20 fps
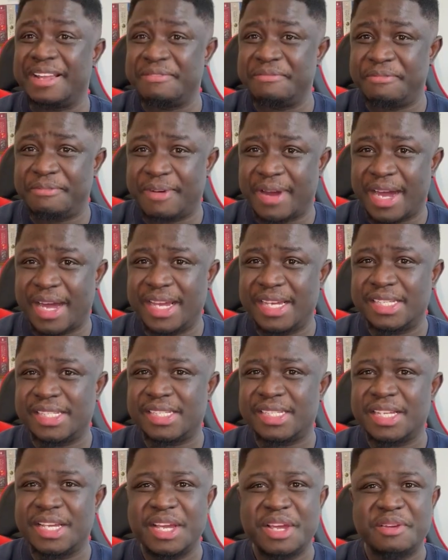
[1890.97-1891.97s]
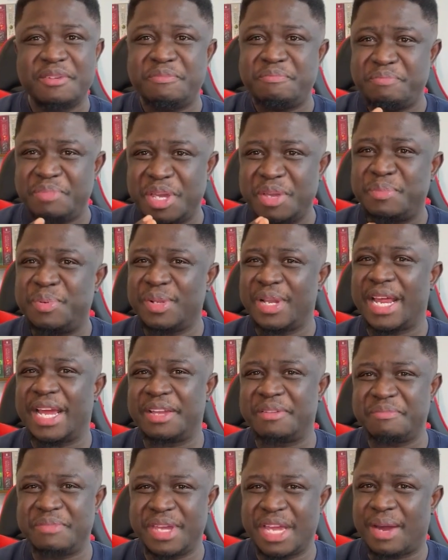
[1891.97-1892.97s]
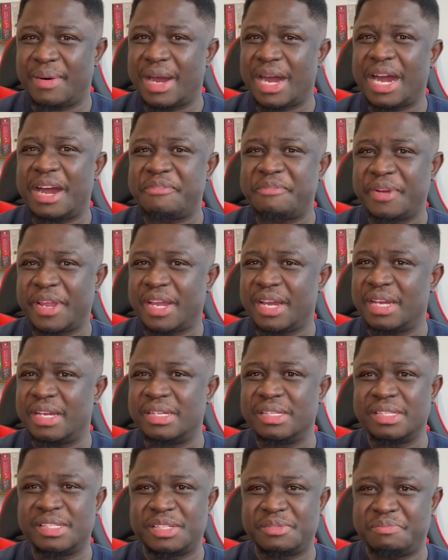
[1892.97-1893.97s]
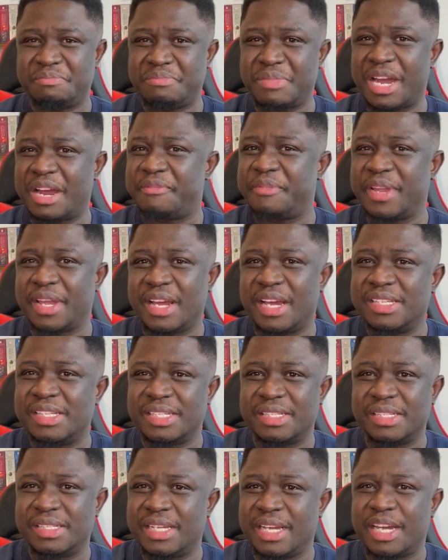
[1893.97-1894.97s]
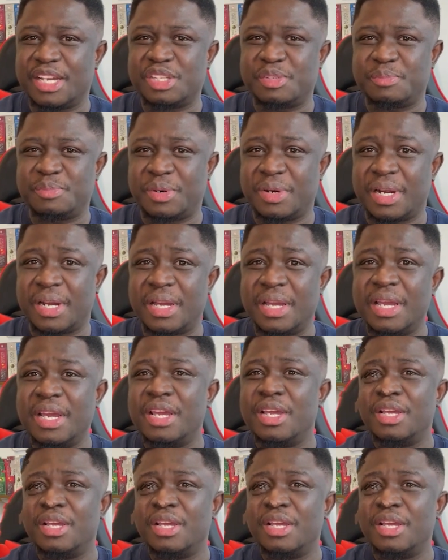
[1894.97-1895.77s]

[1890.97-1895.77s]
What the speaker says: I advise people like me, our Africans in the diaspora,